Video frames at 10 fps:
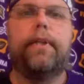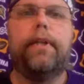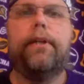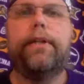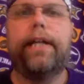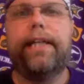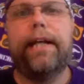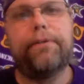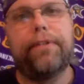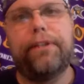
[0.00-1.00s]
Okay,
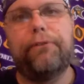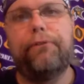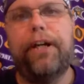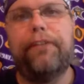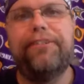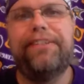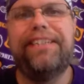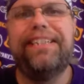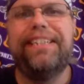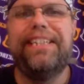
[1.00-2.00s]
that was a little rough,
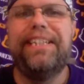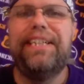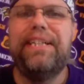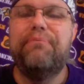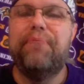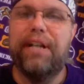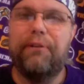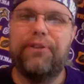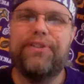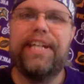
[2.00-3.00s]
but I
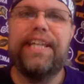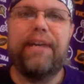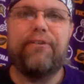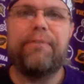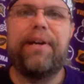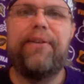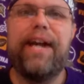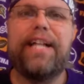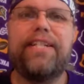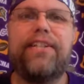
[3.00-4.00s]
will say that was my
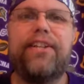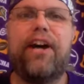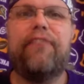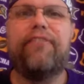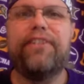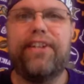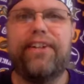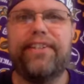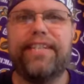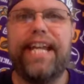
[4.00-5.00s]
reaction to the offense on
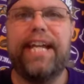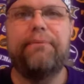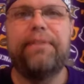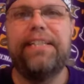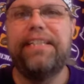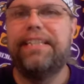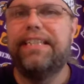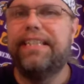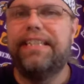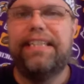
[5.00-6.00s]
this game,
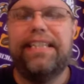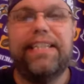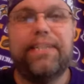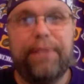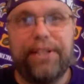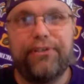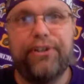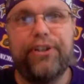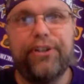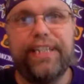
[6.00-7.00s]
especially
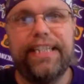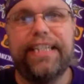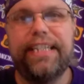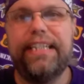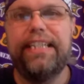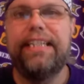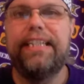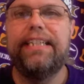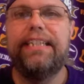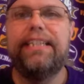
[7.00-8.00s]
early.
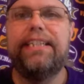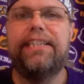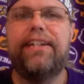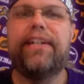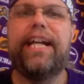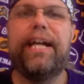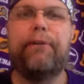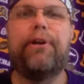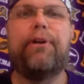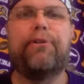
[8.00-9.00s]
Okay, here
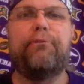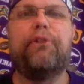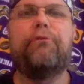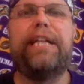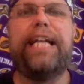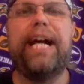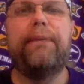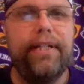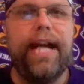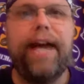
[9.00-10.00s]
we go with the real recap.
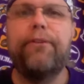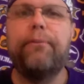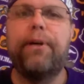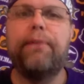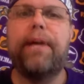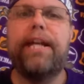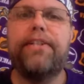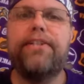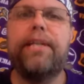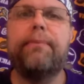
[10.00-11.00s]
After a punt by
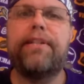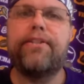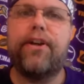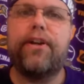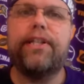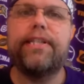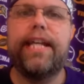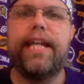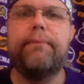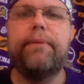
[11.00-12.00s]
each team at the start of this
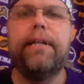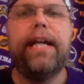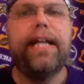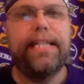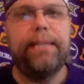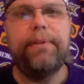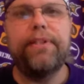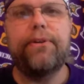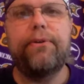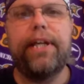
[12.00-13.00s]
game, and deep in
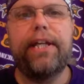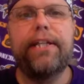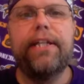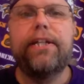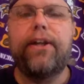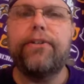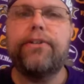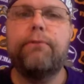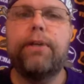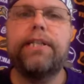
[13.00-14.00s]
his own end,
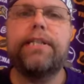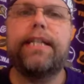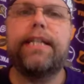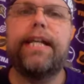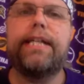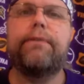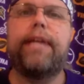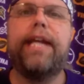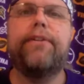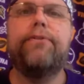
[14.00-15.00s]
Carson Wentz connects with
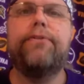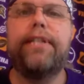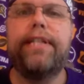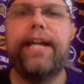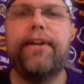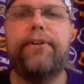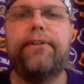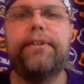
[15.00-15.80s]
Andrew Sendejo.